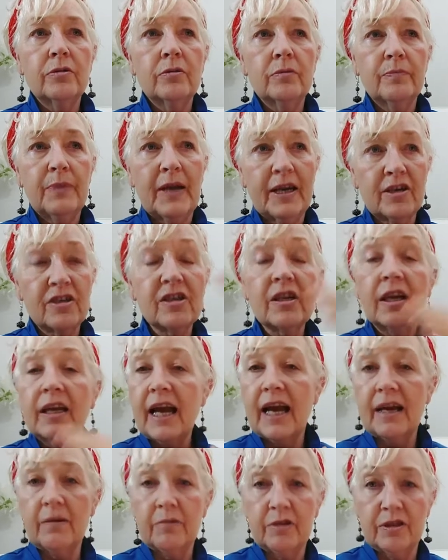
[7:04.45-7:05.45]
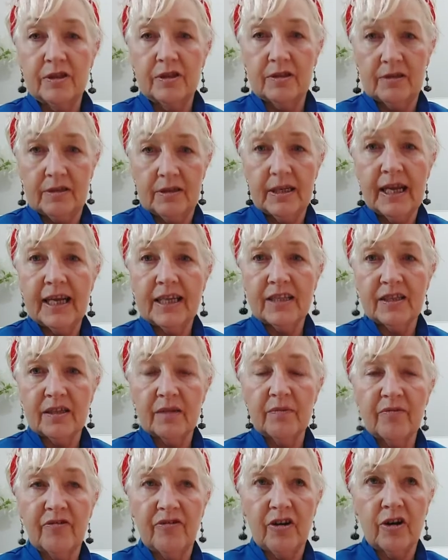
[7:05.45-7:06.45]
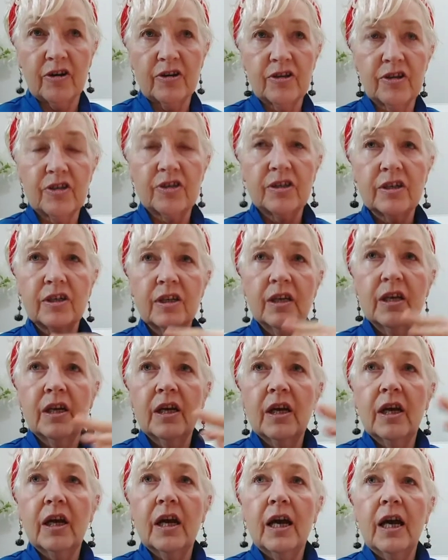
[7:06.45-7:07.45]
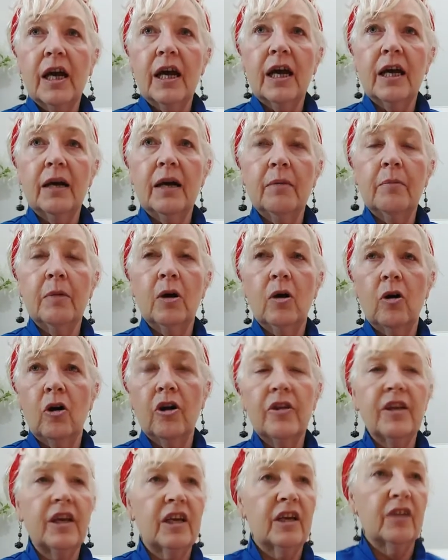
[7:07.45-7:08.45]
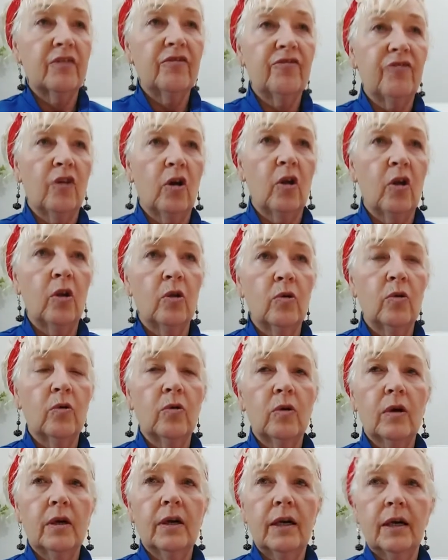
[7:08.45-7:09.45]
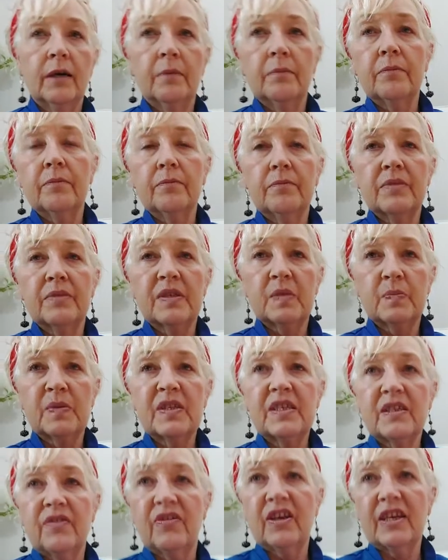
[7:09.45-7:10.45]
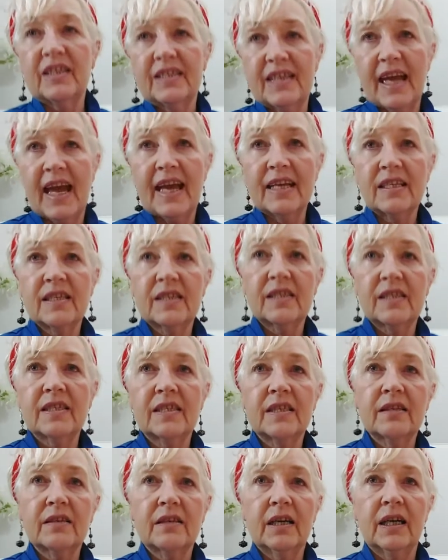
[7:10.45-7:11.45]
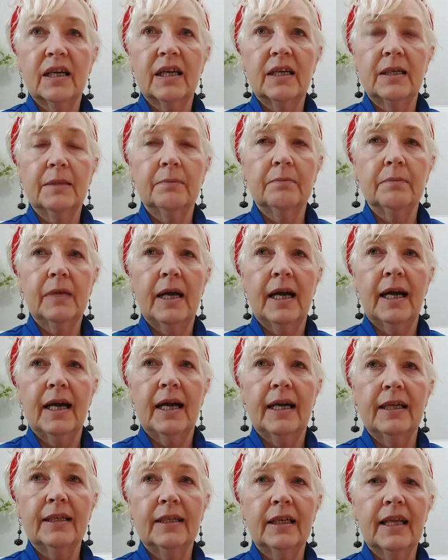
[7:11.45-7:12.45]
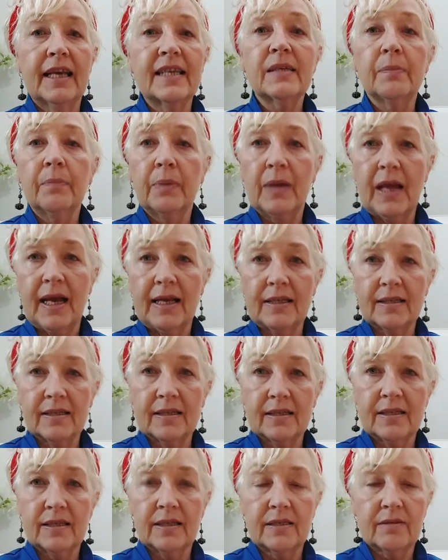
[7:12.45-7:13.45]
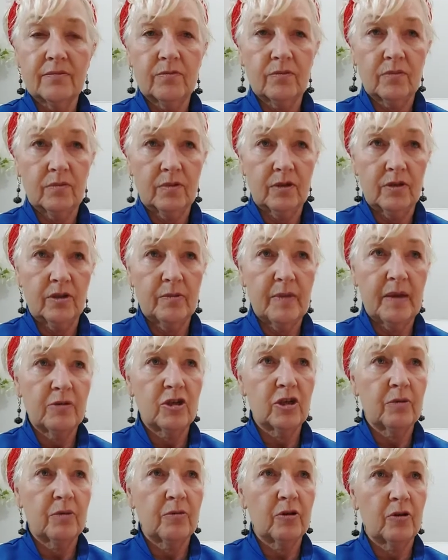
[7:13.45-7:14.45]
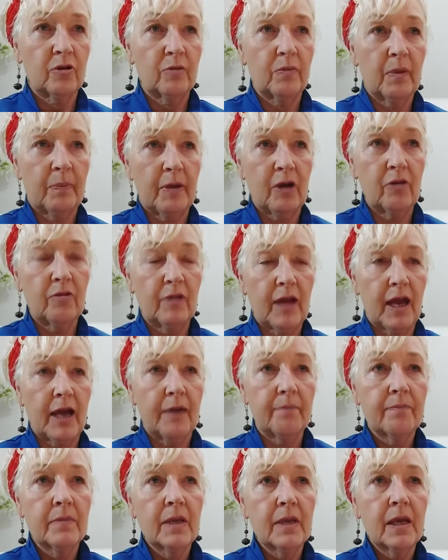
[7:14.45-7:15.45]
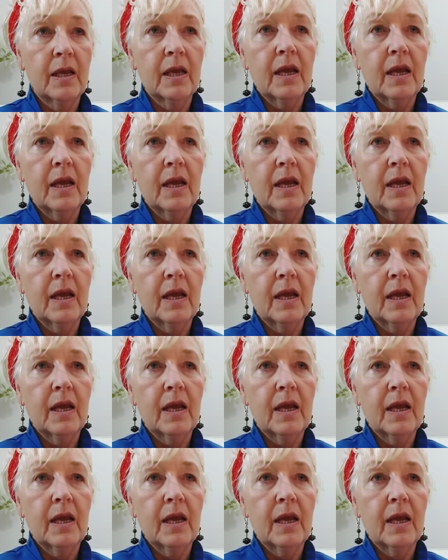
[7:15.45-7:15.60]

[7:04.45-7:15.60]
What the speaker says: personally, I would test them first. Or they can follow specific tests and lesson plans on the membership group about that.